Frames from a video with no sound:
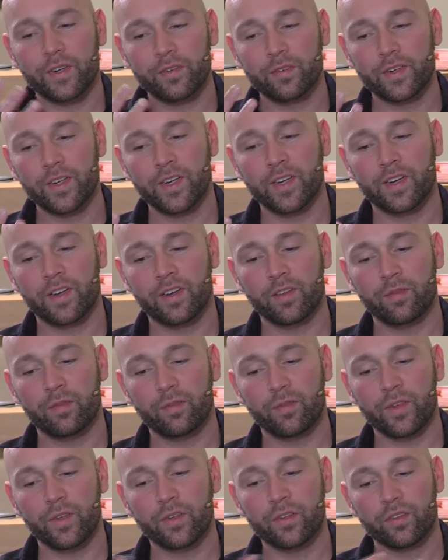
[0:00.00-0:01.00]
funny that it
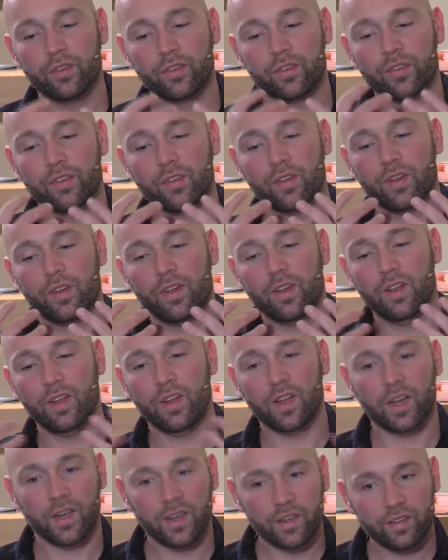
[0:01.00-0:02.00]
feels
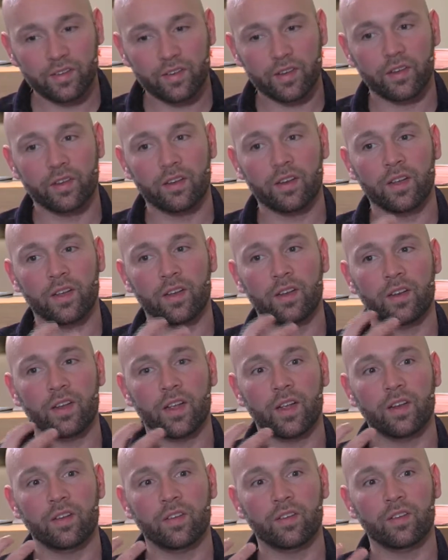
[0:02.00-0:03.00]
light and
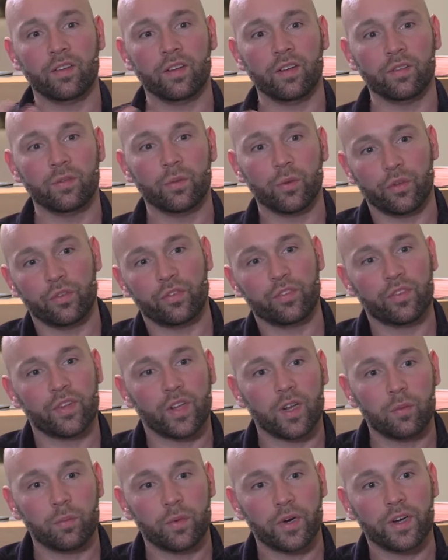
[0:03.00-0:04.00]
well,
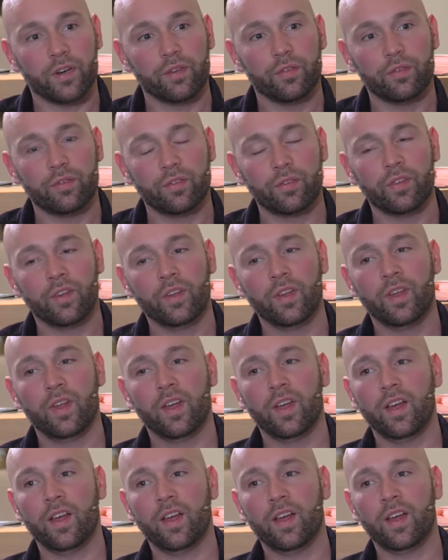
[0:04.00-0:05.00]
celebrative,
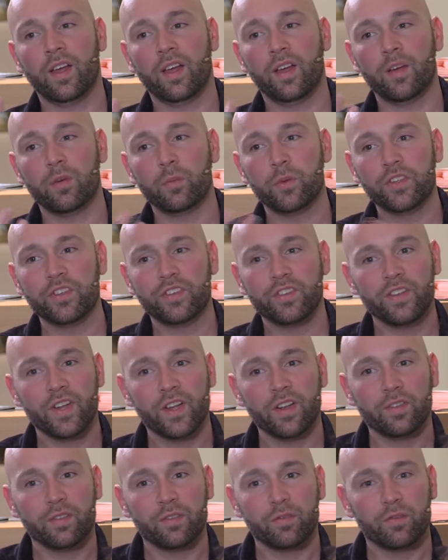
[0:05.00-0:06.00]
which is
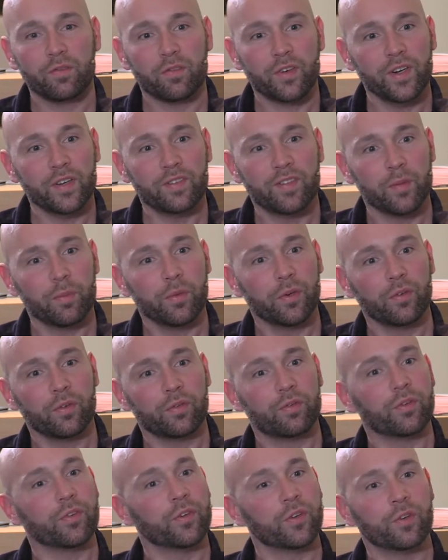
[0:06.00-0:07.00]
not very typical
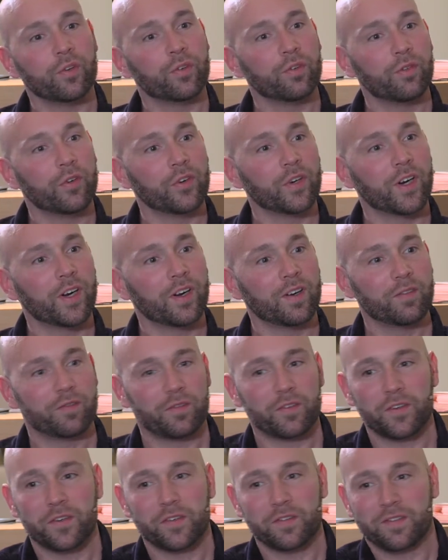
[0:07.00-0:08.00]
for
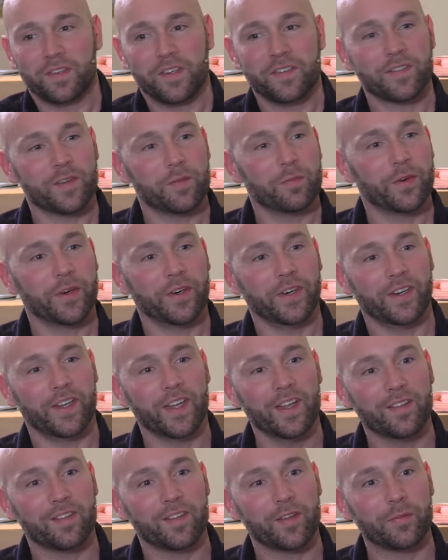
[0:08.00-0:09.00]
contemporary
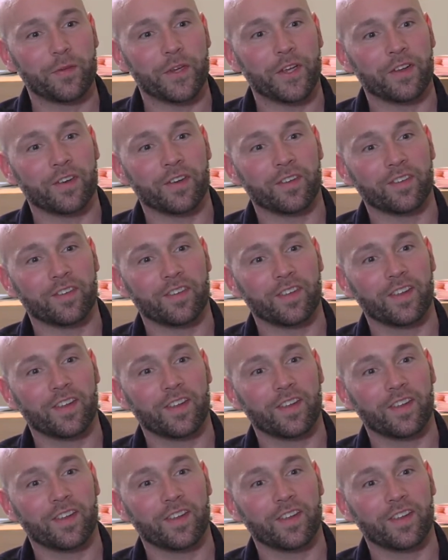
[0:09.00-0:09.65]
dance, to be honest.